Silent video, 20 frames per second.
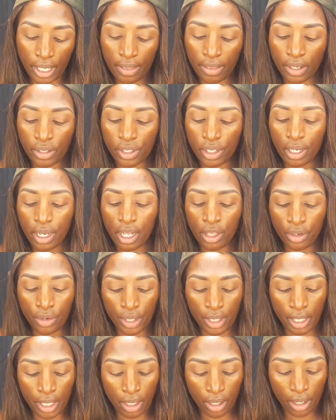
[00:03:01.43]
and there's a color
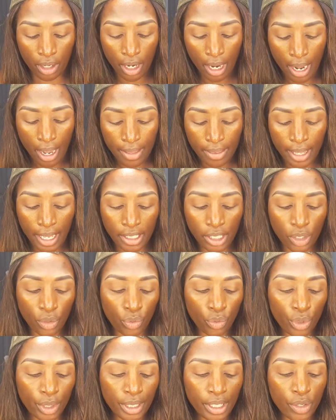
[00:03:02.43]
in here that's a
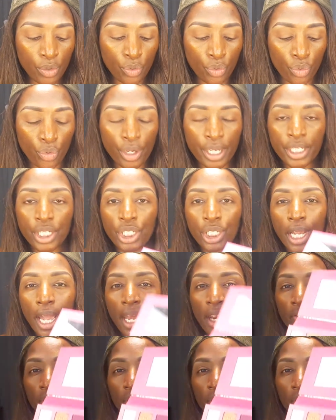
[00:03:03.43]
really rich kind